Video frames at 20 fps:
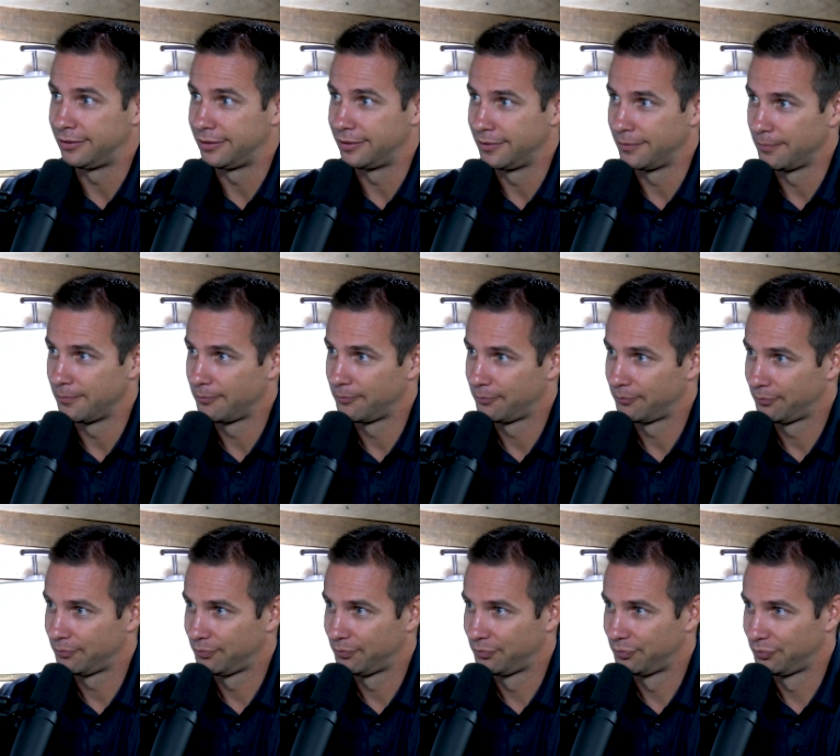usually make fun
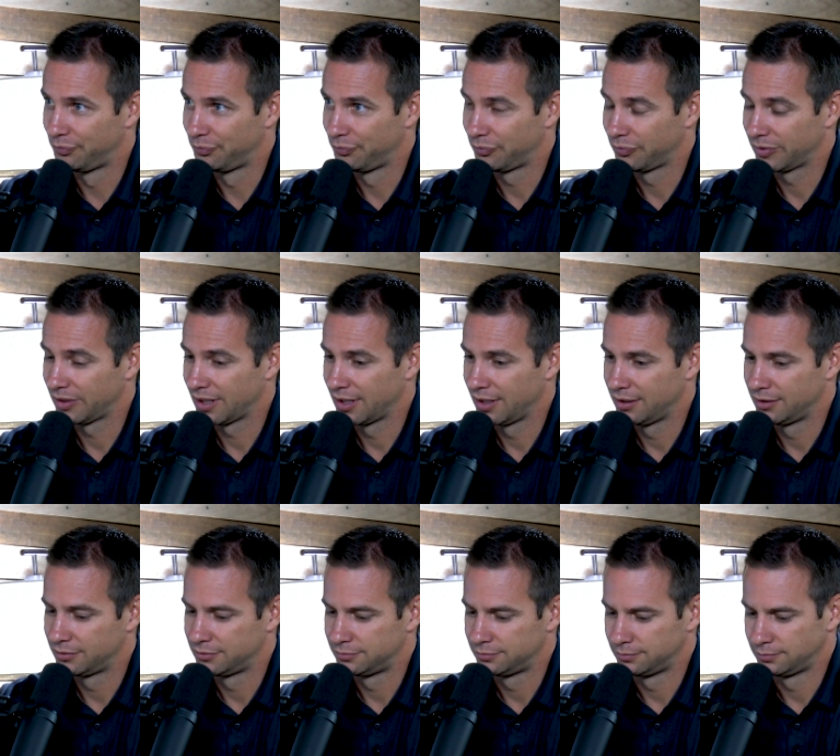of you for your time. I didn't
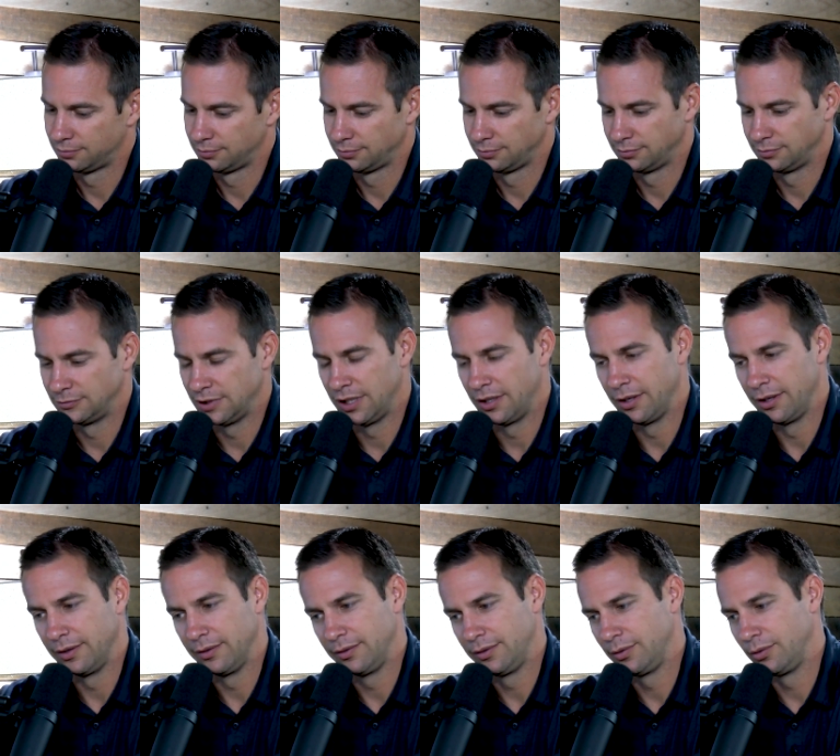think about it. I actually
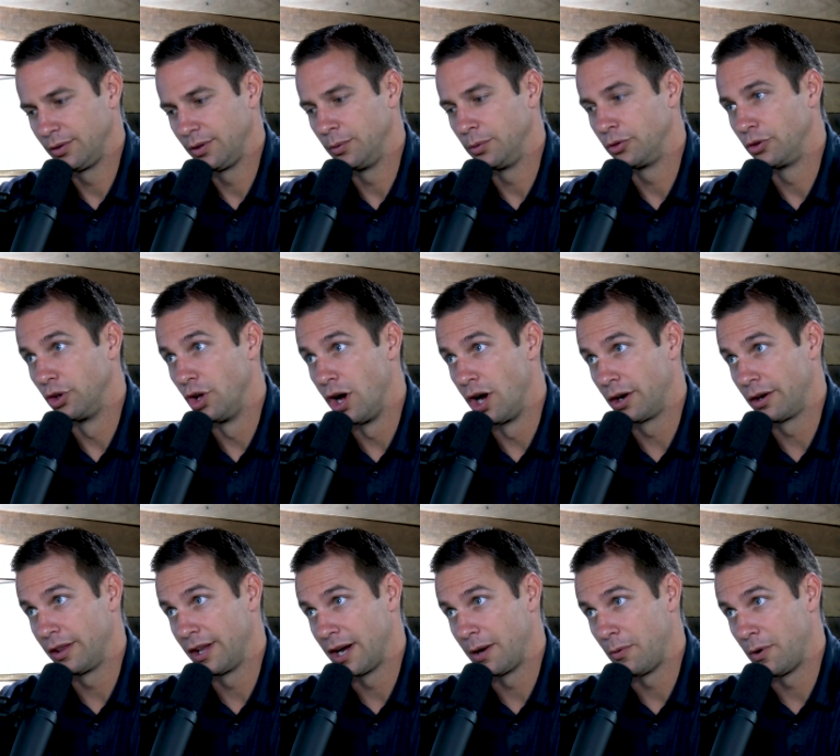uh, didn't. It was longer
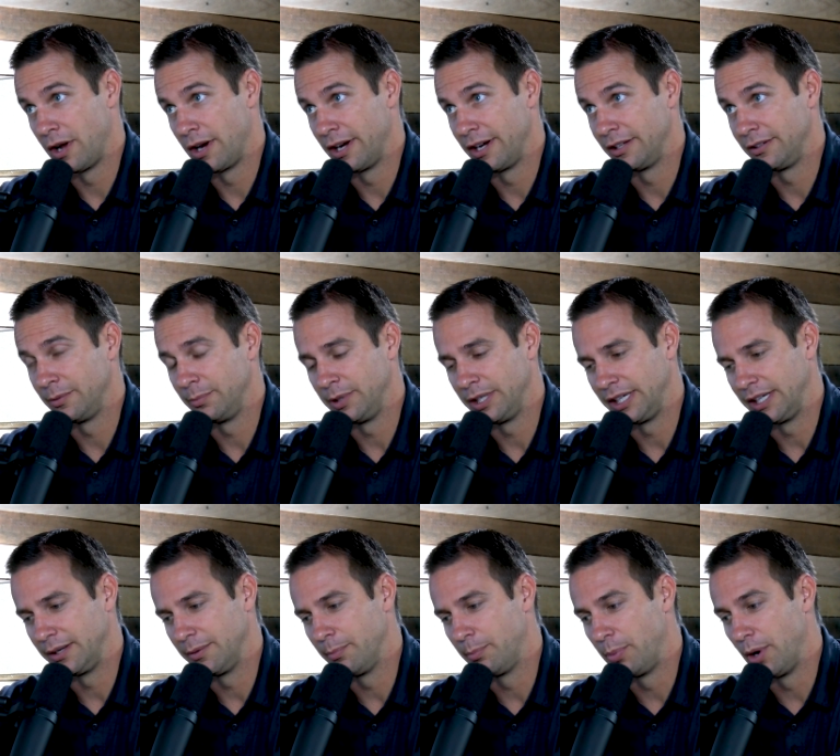than I wanted it to be.
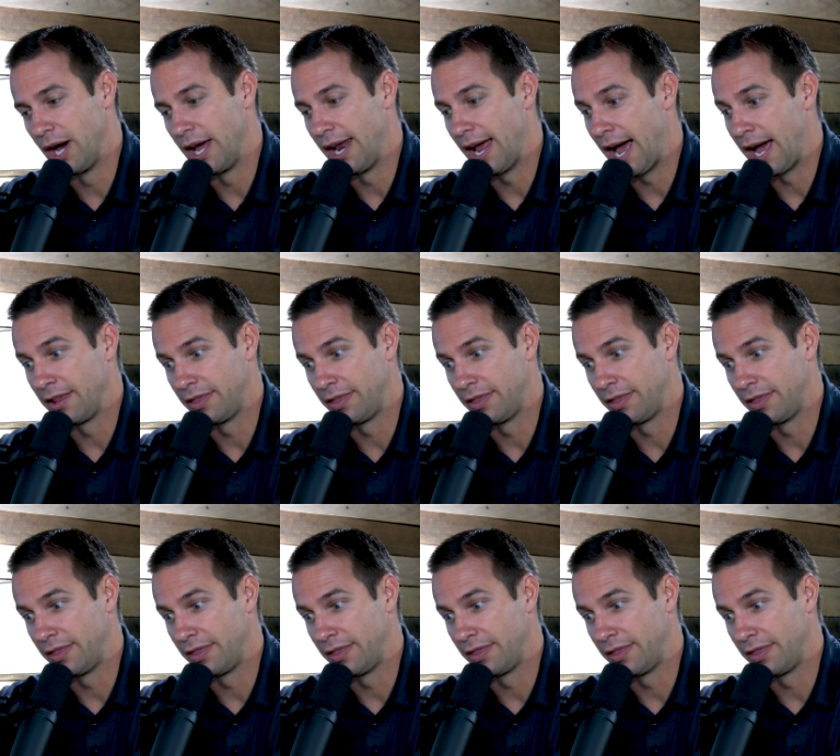Okay. But I